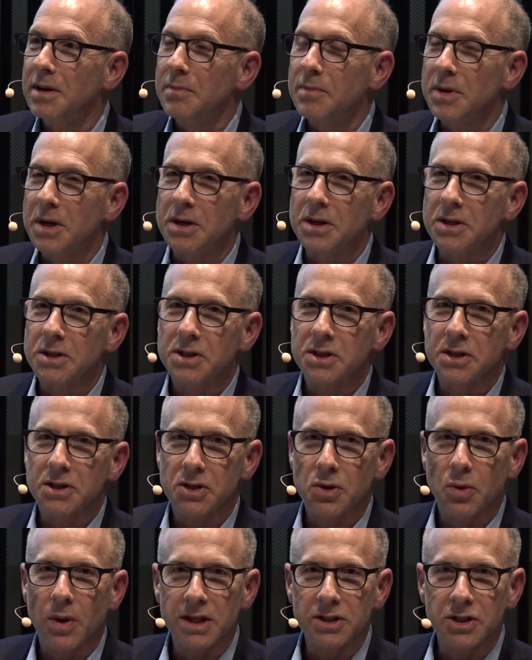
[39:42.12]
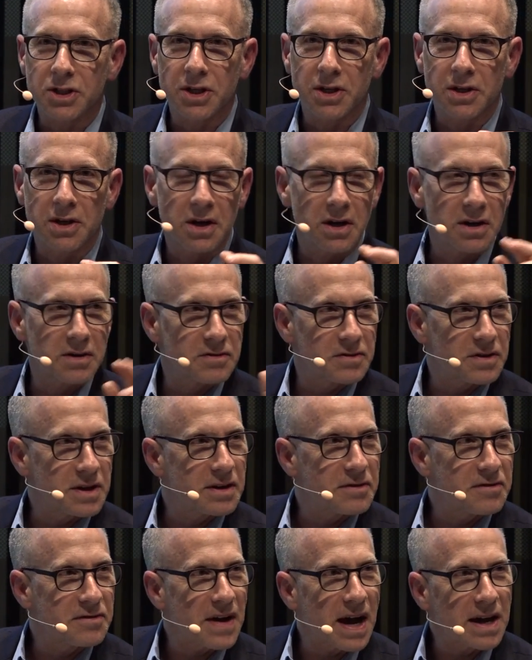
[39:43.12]
Because this question of
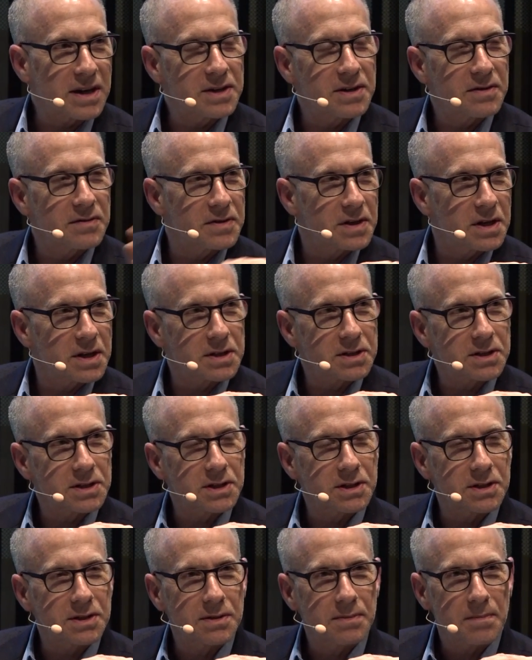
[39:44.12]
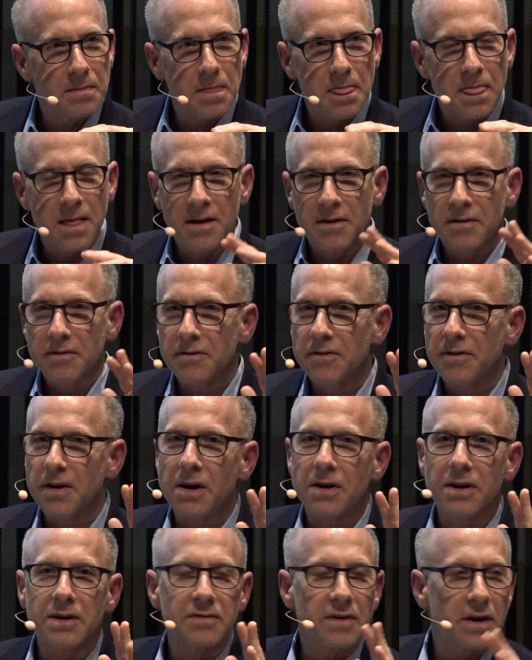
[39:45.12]
effectiveness,
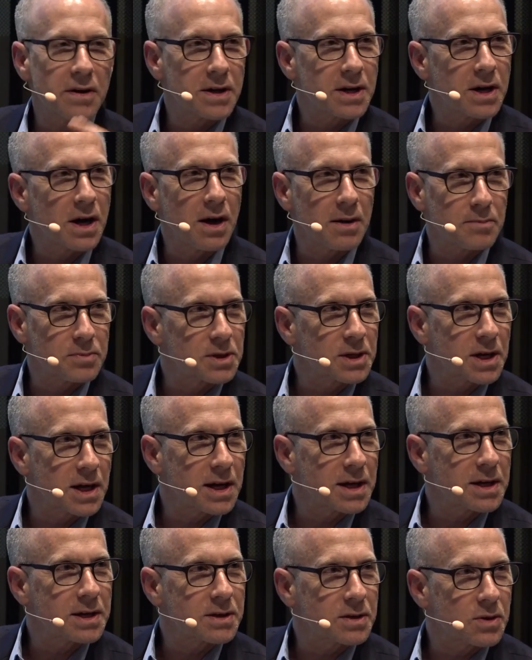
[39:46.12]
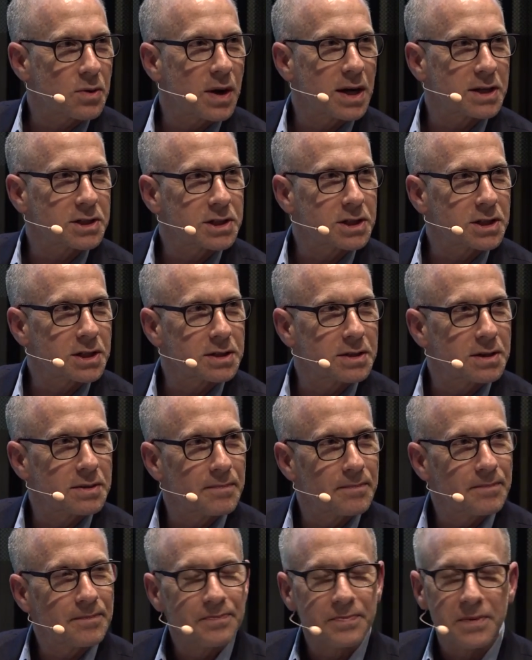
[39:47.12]
very, very complicated question.
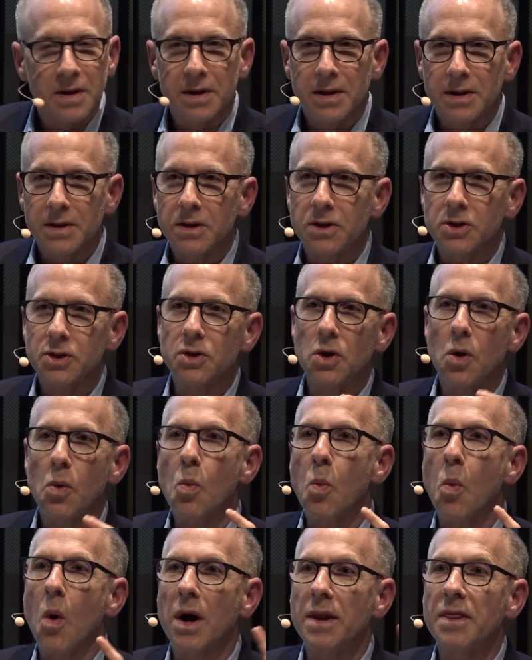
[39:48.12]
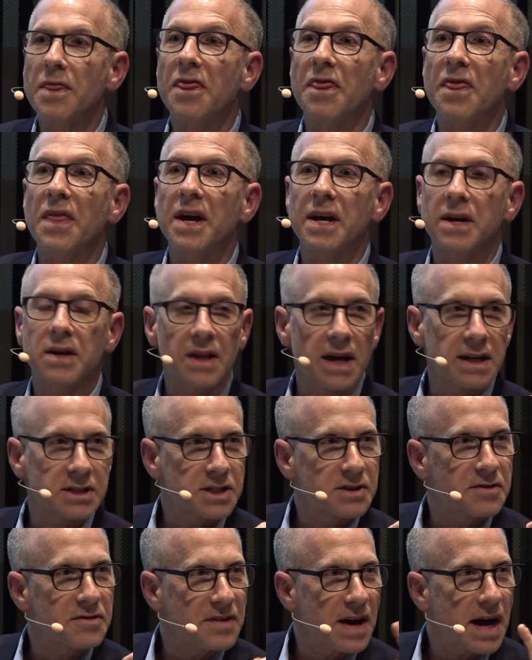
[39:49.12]
There's no one thing
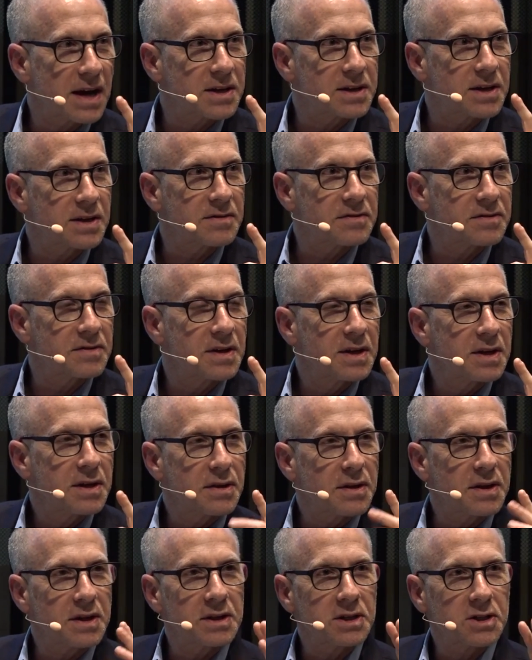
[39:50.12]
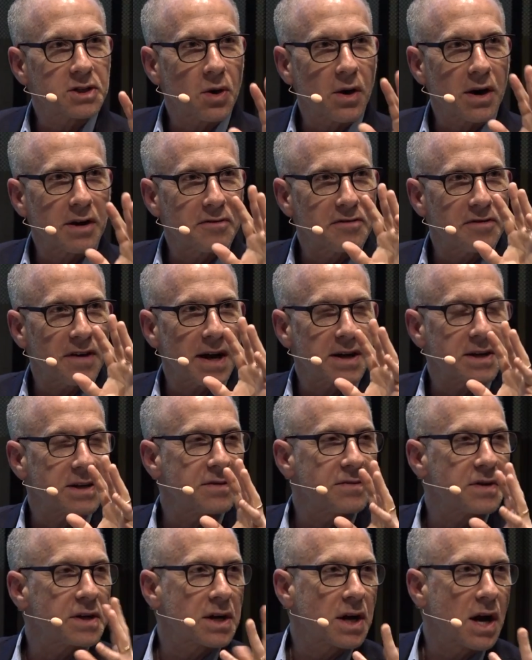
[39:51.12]
that's effective. Things are
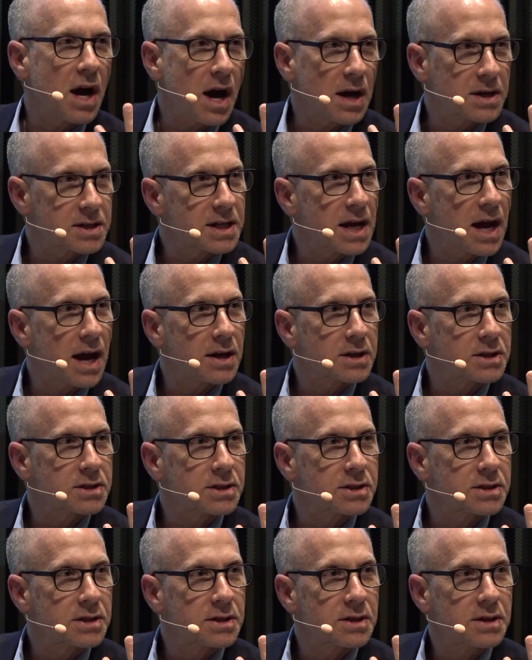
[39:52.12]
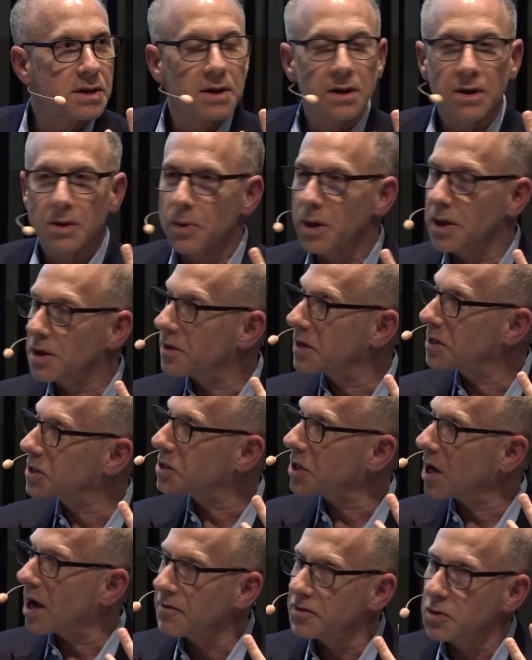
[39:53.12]
effective in a context, whether it's
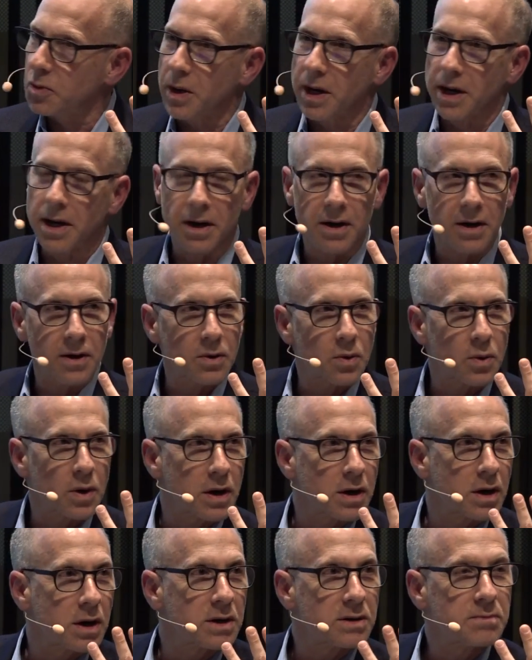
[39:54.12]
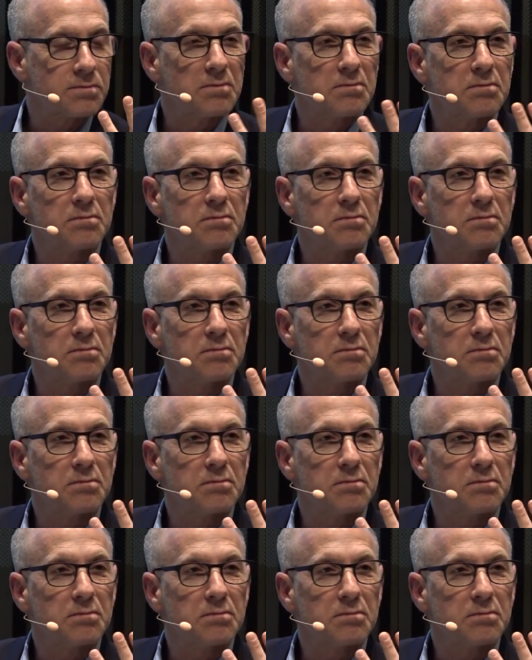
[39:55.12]
software or a